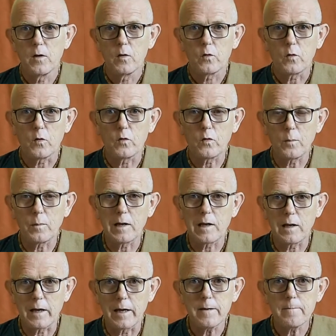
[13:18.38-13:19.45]
So
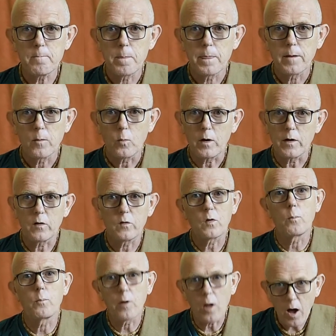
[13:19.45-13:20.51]
similarly, one is
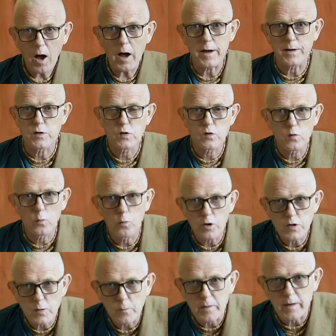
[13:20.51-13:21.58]
obliged to
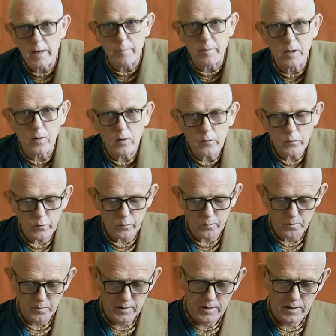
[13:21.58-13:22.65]
worship the demigods,
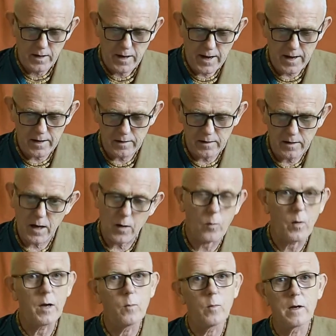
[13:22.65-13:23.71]
and in that
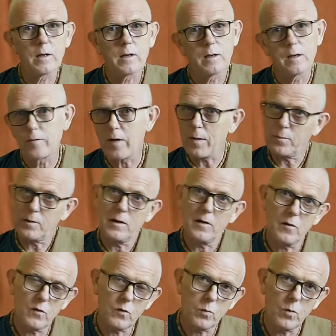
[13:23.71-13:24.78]
way one can live happily in
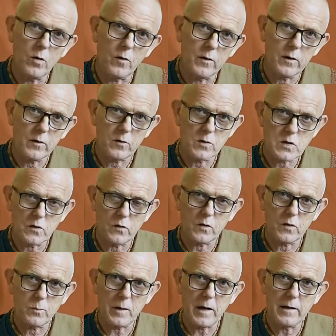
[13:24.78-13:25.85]
this world. Krishna is
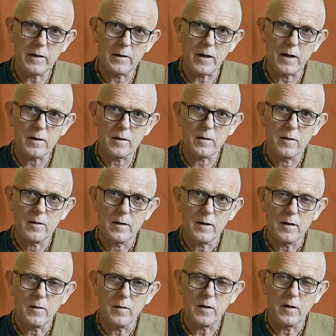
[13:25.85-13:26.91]
explaining that
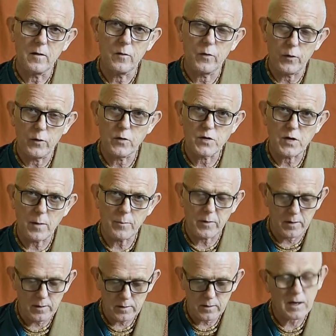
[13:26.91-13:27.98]
in the third
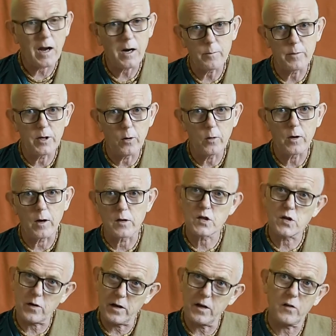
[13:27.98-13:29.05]
chapter, Karma Yoga,
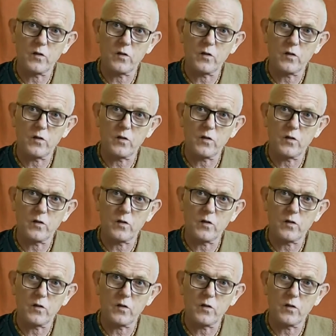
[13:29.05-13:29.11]
Shreya